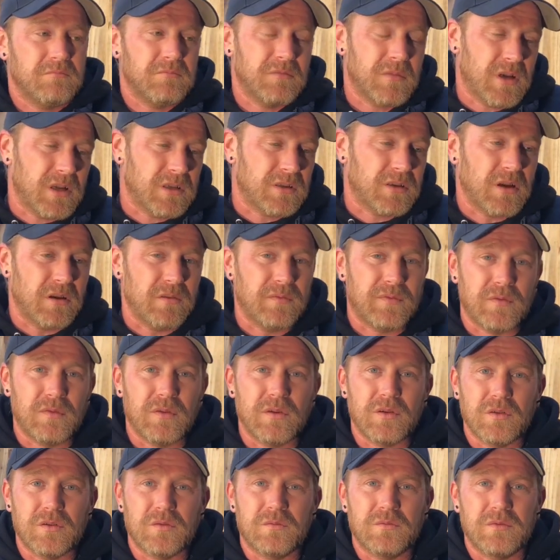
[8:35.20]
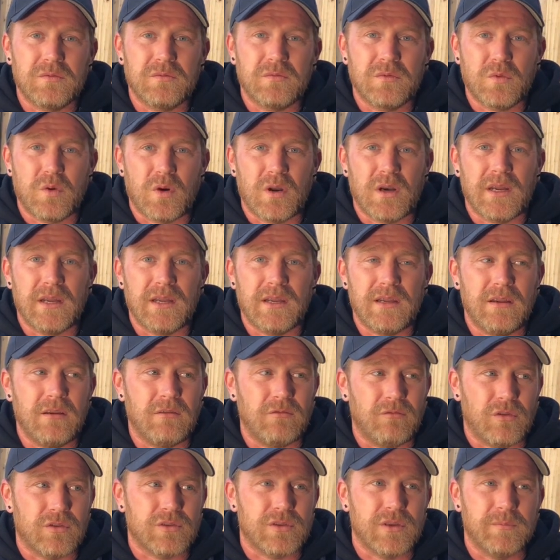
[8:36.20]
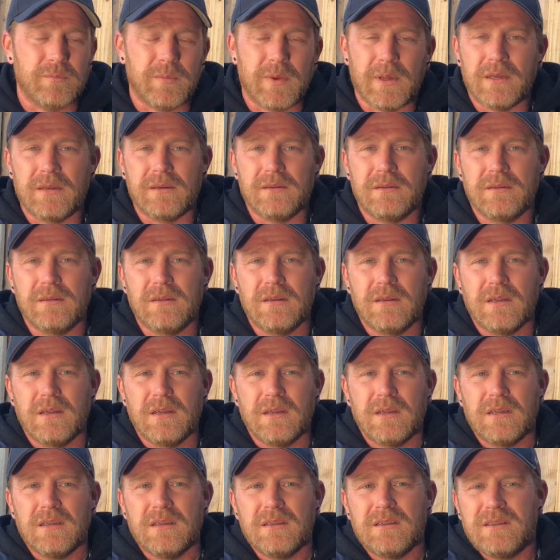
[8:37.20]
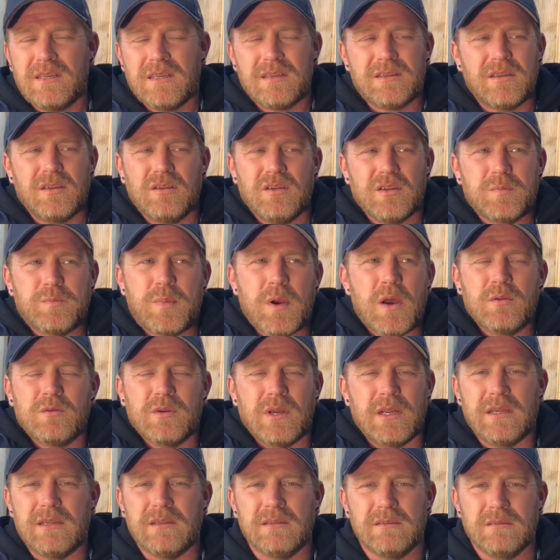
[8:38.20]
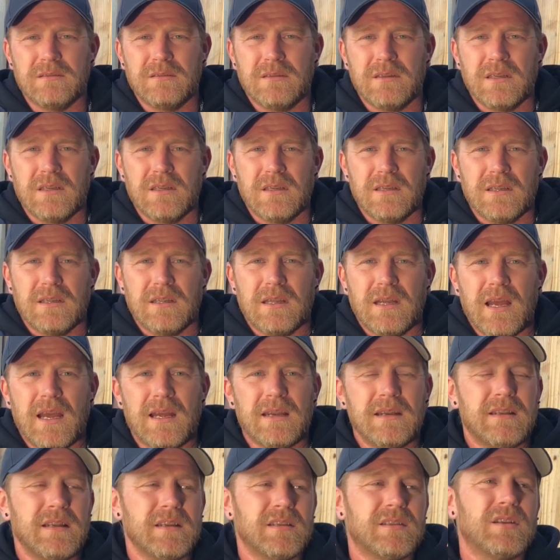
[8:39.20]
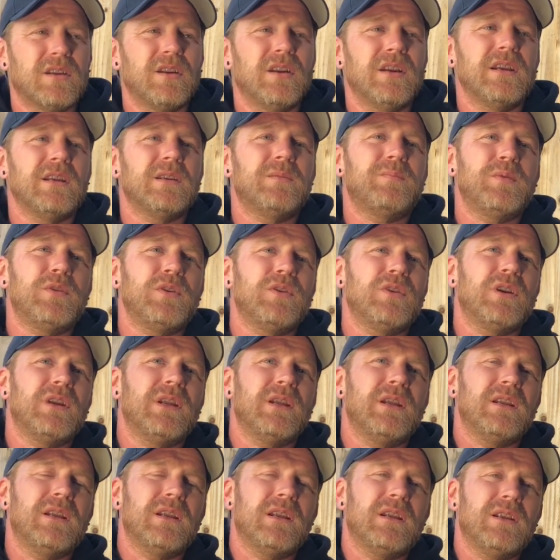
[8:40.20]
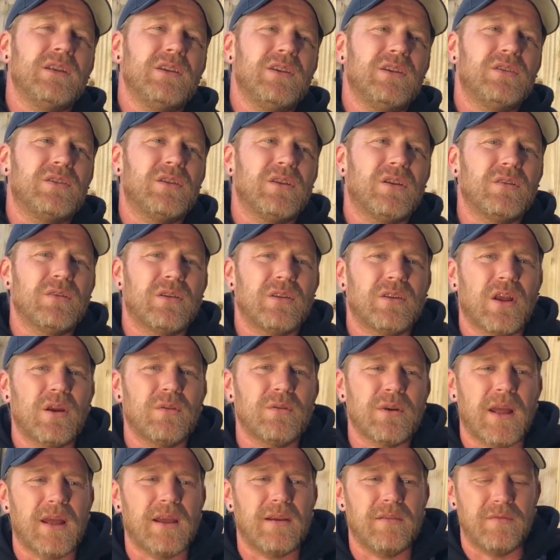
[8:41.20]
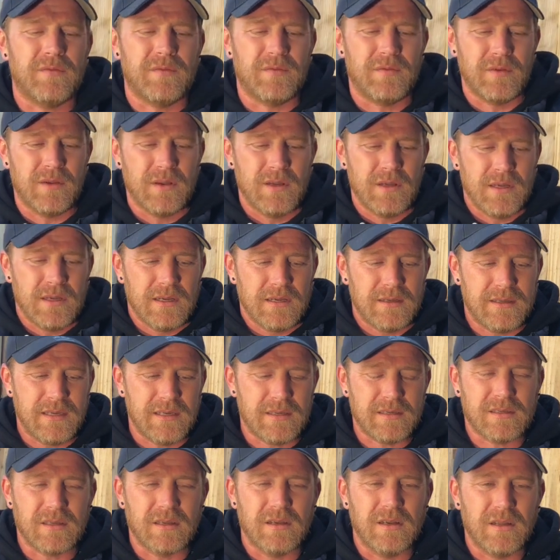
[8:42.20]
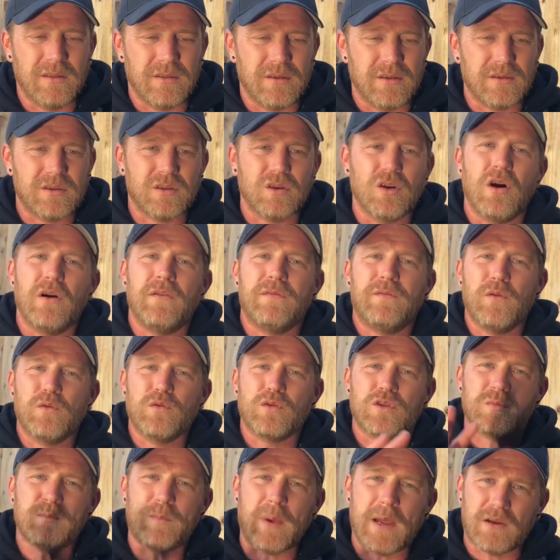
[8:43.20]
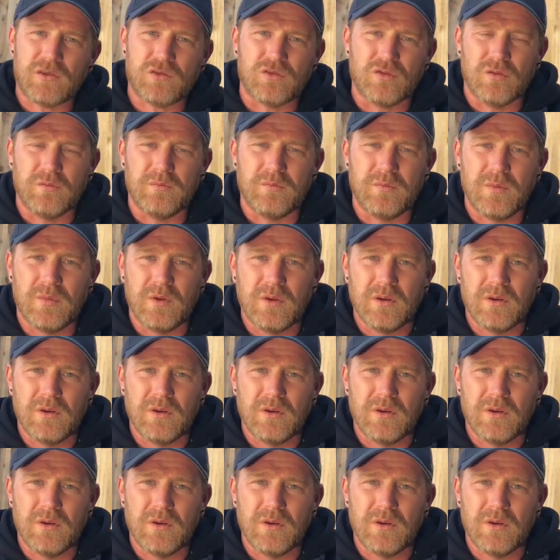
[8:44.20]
I'd go for a good quality rosin pen. Distillate's pony. And distillate is purely, you don't have distillate that's got a full spectrum